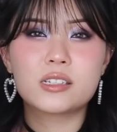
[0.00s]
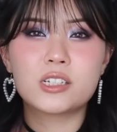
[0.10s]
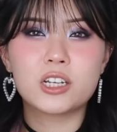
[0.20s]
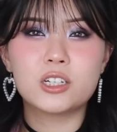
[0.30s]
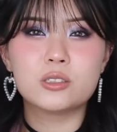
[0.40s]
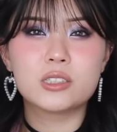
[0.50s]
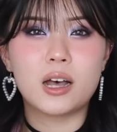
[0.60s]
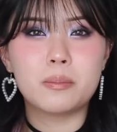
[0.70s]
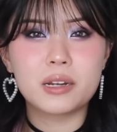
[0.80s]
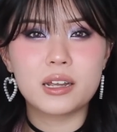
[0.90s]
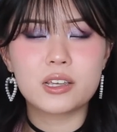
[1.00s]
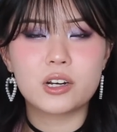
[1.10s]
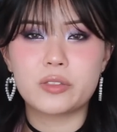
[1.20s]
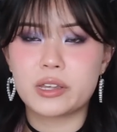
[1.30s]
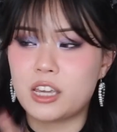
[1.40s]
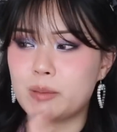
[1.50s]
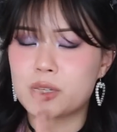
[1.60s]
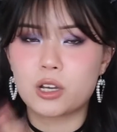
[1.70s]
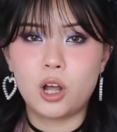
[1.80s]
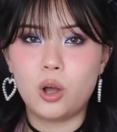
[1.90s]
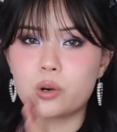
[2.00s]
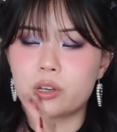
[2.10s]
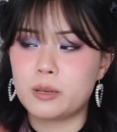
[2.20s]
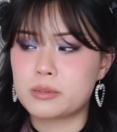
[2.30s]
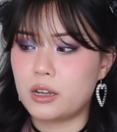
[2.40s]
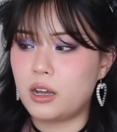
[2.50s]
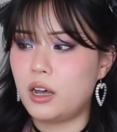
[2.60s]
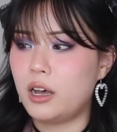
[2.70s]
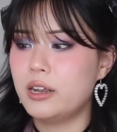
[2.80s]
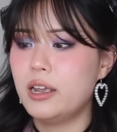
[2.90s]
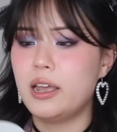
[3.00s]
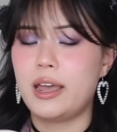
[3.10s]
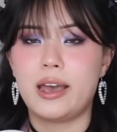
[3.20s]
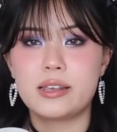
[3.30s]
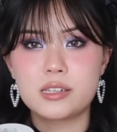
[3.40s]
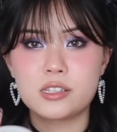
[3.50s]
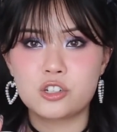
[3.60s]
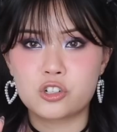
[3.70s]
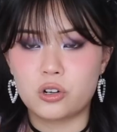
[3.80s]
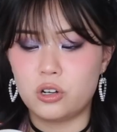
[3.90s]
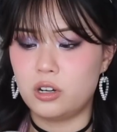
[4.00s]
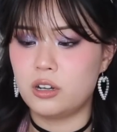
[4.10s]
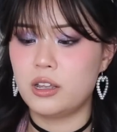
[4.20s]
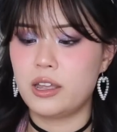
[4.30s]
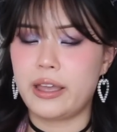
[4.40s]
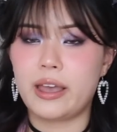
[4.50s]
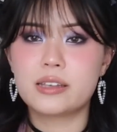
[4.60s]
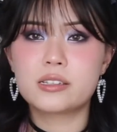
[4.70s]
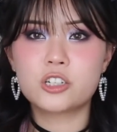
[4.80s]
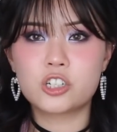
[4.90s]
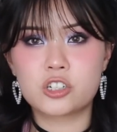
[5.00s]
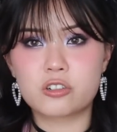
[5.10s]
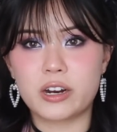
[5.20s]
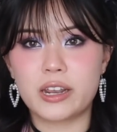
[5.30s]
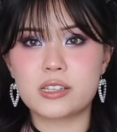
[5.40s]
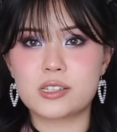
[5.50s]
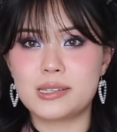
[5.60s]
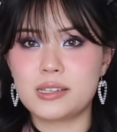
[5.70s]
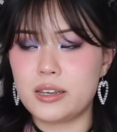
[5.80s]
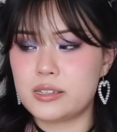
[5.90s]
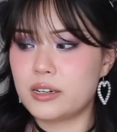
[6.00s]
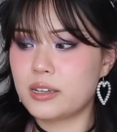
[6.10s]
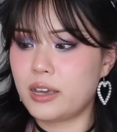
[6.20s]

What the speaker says: steel tumbler, you know, that keeps it cold or keeps it hot, has a straw, has a string, so it's easy to